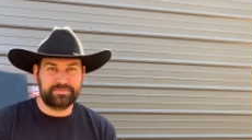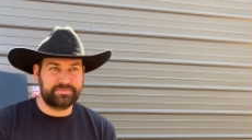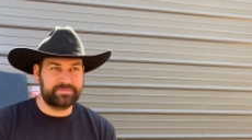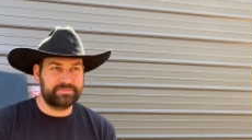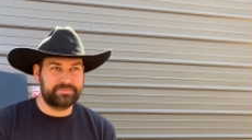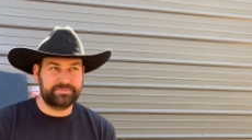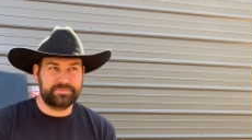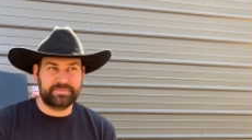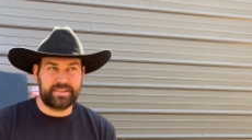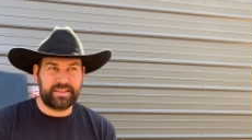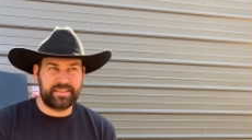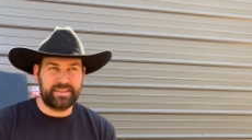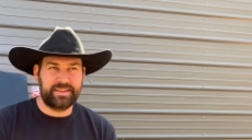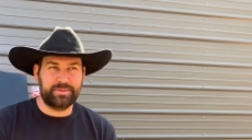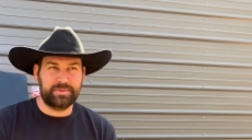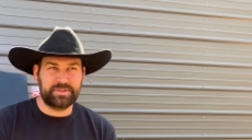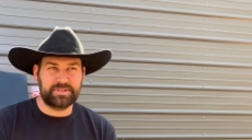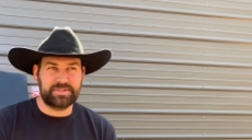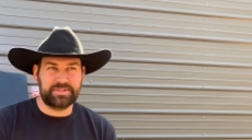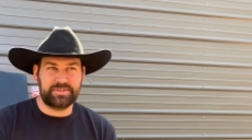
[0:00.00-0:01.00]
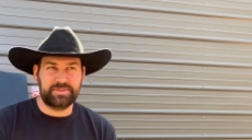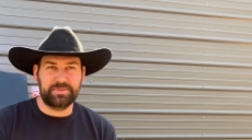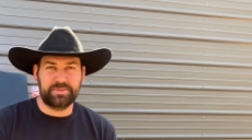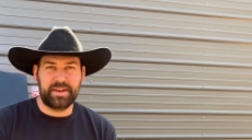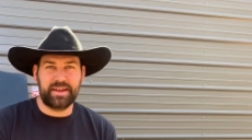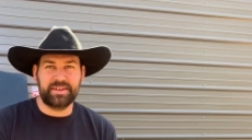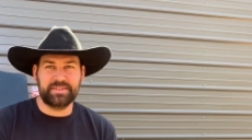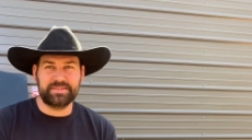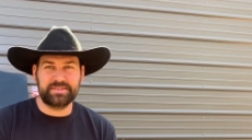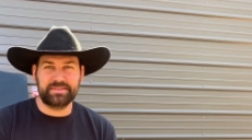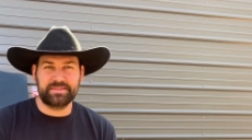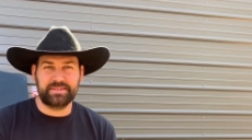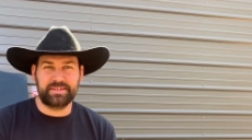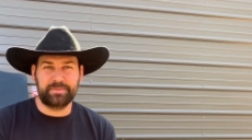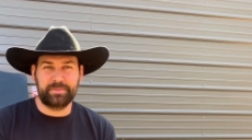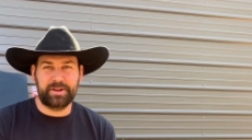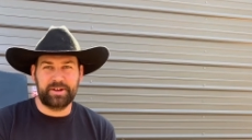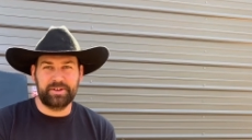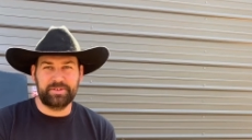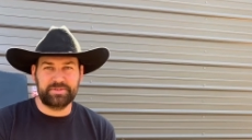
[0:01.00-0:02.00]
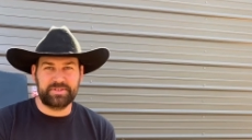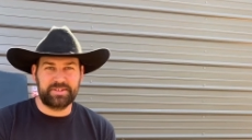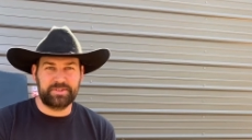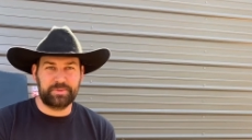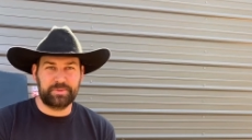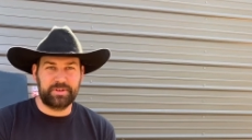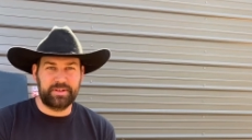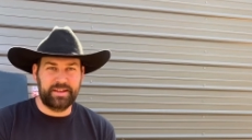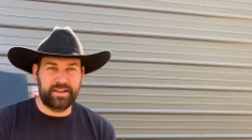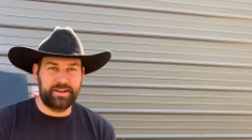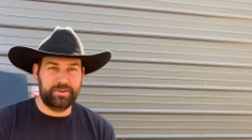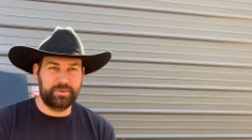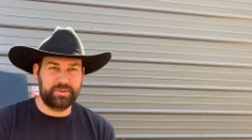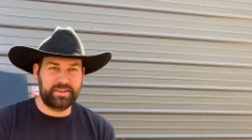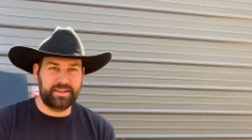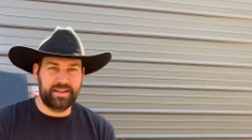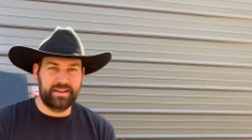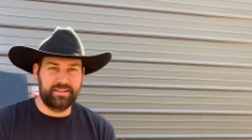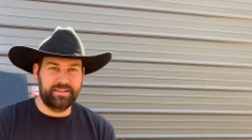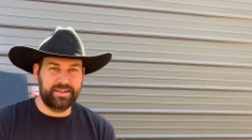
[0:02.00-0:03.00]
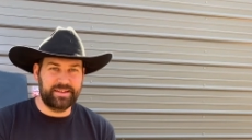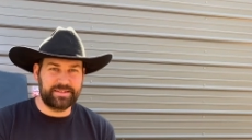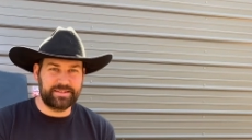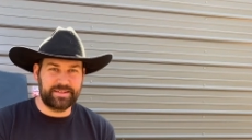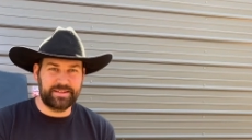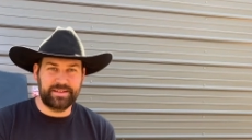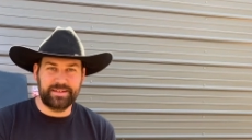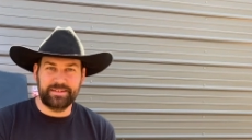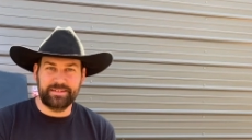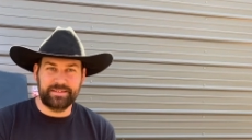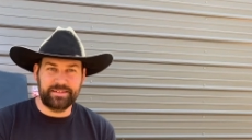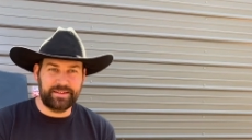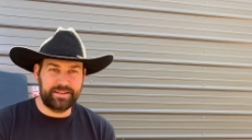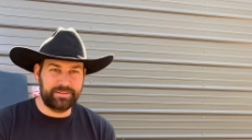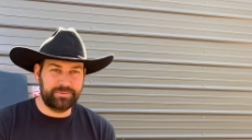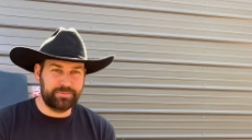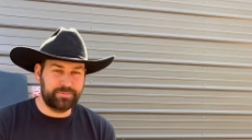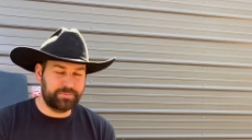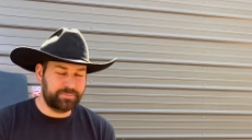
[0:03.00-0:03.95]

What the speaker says: I think it was a 2000 Camaro Z28 with the LS in it, and he'd